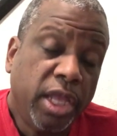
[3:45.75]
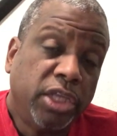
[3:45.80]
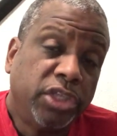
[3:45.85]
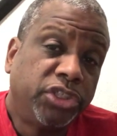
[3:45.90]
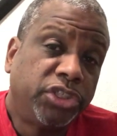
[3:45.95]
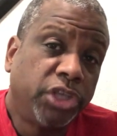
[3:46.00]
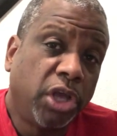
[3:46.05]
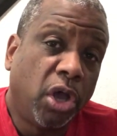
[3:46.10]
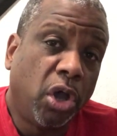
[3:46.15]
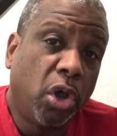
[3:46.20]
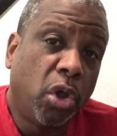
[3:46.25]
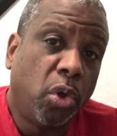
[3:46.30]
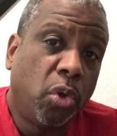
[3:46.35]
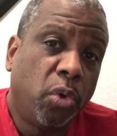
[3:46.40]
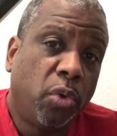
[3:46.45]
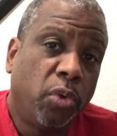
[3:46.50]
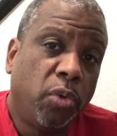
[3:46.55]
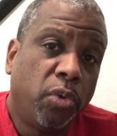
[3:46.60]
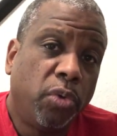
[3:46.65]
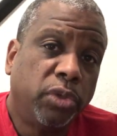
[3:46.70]

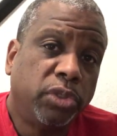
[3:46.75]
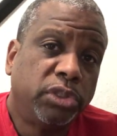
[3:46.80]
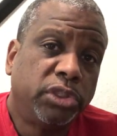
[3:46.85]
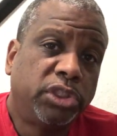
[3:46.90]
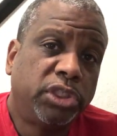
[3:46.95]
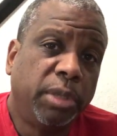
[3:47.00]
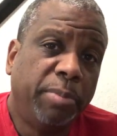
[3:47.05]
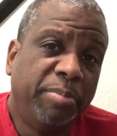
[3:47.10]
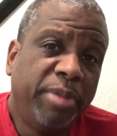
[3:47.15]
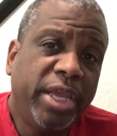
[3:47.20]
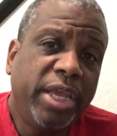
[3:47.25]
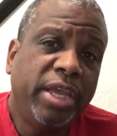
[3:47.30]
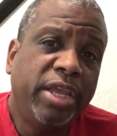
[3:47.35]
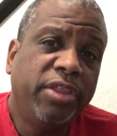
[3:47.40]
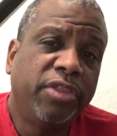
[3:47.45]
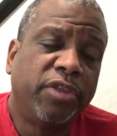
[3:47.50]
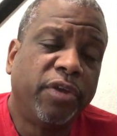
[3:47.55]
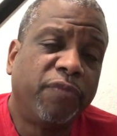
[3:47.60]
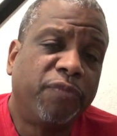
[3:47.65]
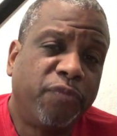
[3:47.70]
So to me,
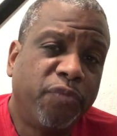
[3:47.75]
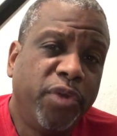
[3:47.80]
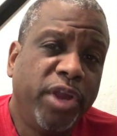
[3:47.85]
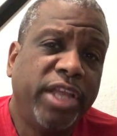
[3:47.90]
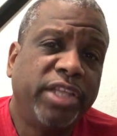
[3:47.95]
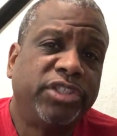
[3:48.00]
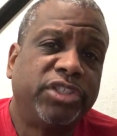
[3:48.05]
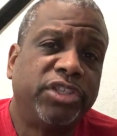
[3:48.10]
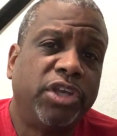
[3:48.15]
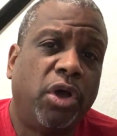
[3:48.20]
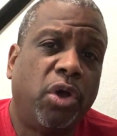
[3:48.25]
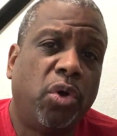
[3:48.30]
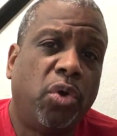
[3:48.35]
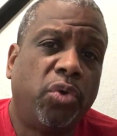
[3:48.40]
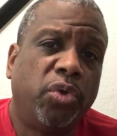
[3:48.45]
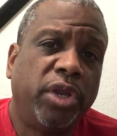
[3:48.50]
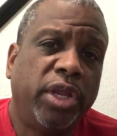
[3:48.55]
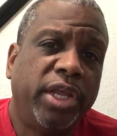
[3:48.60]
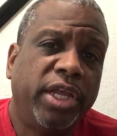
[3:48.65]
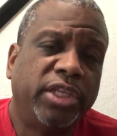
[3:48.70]
the friend
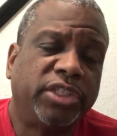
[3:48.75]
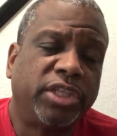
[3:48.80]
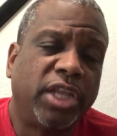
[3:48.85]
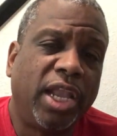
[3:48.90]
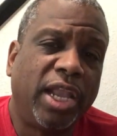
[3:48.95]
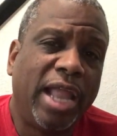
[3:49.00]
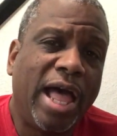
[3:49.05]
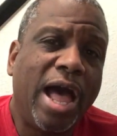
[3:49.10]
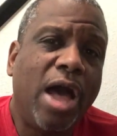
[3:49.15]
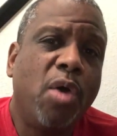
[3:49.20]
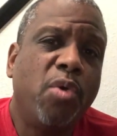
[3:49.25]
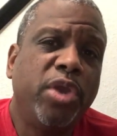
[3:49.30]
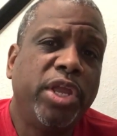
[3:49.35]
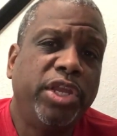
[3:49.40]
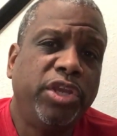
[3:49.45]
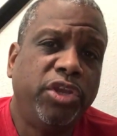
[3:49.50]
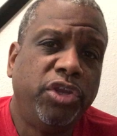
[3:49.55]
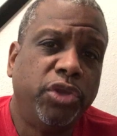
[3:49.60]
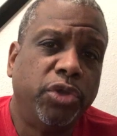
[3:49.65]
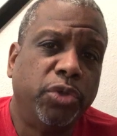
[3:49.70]
zone is
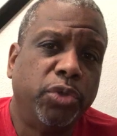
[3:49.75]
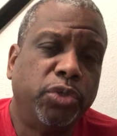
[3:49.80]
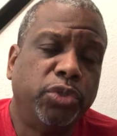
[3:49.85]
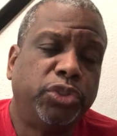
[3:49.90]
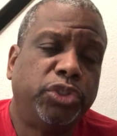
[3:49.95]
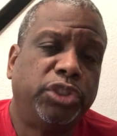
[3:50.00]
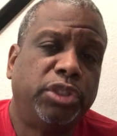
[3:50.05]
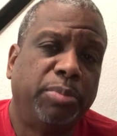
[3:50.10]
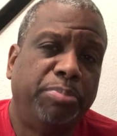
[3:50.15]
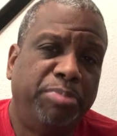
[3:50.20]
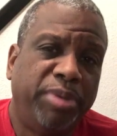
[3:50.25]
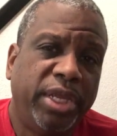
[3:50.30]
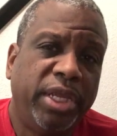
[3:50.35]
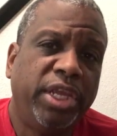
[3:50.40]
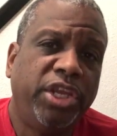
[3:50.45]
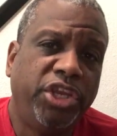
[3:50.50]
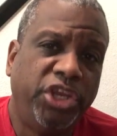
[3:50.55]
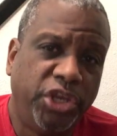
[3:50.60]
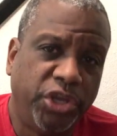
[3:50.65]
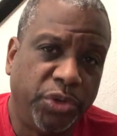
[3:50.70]
allowing you to be
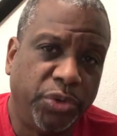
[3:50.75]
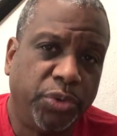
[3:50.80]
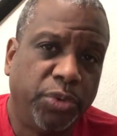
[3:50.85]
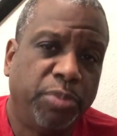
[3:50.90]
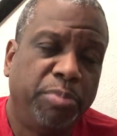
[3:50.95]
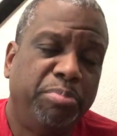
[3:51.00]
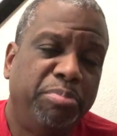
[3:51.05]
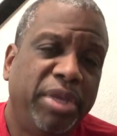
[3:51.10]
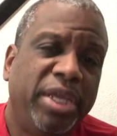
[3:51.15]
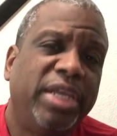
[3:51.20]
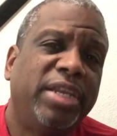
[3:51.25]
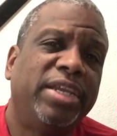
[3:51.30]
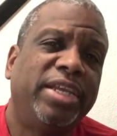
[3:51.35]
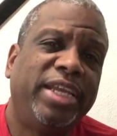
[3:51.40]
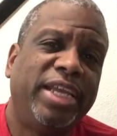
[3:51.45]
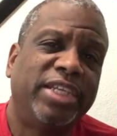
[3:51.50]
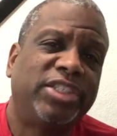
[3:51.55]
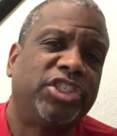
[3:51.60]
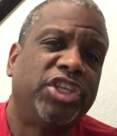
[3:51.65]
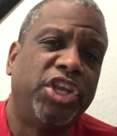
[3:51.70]
you, me to
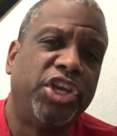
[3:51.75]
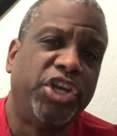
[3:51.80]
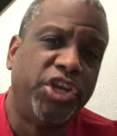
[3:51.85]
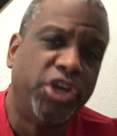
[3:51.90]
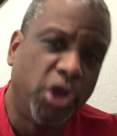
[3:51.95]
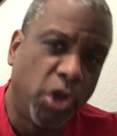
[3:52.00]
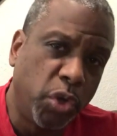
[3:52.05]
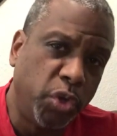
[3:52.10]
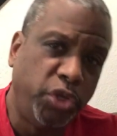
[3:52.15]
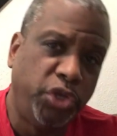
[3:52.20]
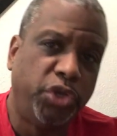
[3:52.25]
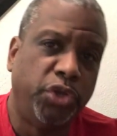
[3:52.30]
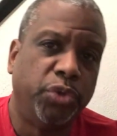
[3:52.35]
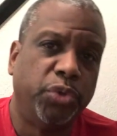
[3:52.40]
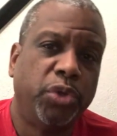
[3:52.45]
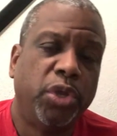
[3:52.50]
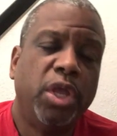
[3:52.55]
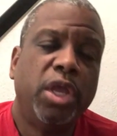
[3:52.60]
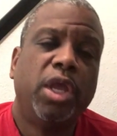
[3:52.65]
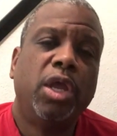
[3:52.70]
get to know
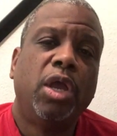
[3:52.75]
you